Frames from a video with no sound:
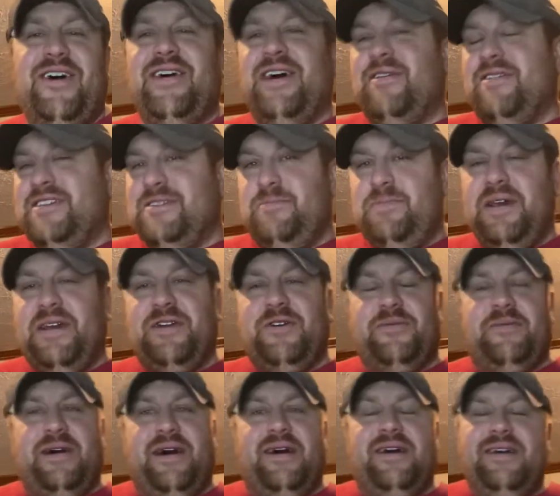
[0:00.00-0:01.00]
I always pick
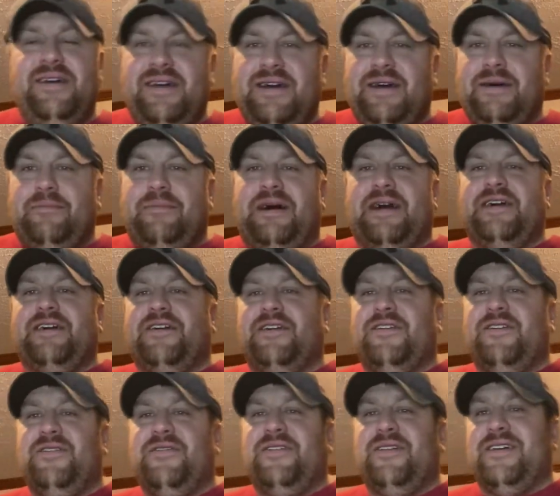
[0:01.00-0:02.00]
on my
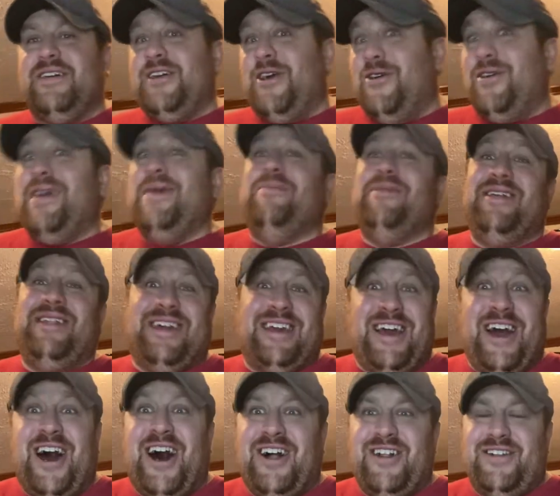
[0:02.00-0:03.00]
girl to go get me the
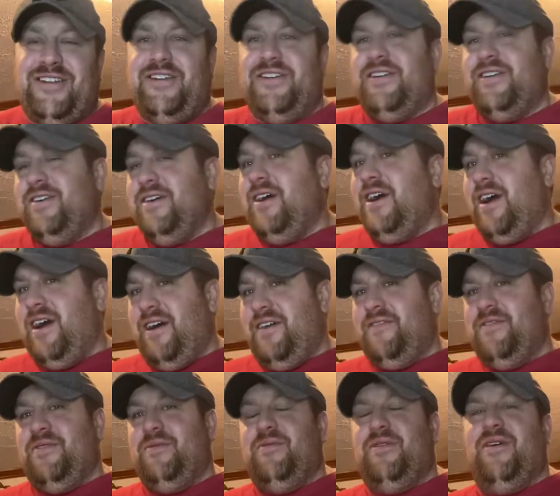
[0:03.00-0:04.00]
colander
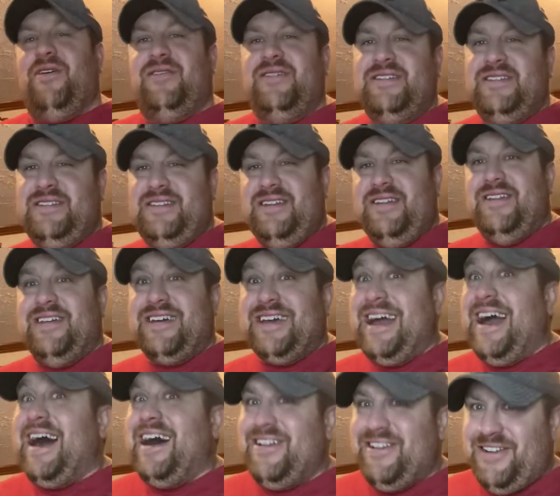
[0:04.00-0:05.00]
off the wall instead of the
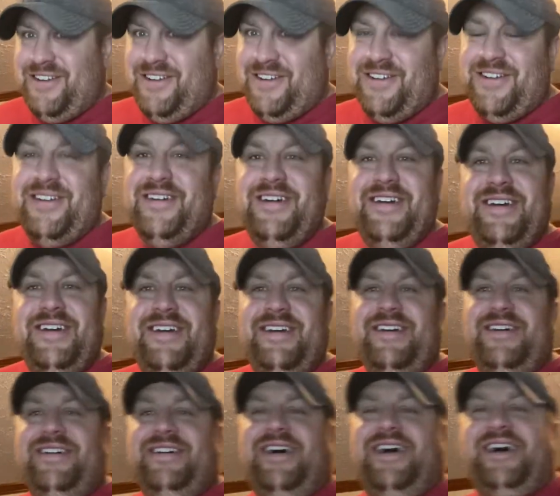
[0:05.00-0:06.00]
colander,
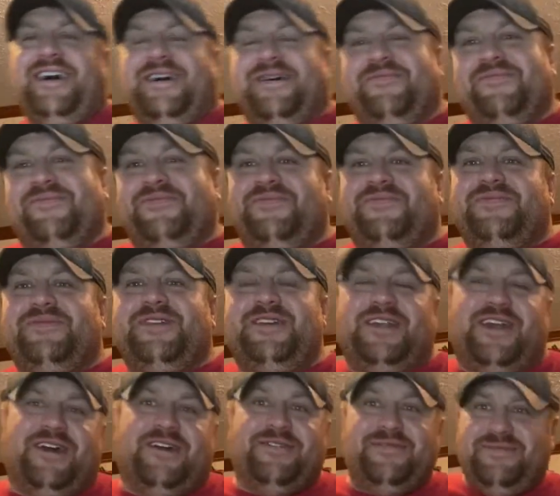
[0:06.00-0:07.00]
you know,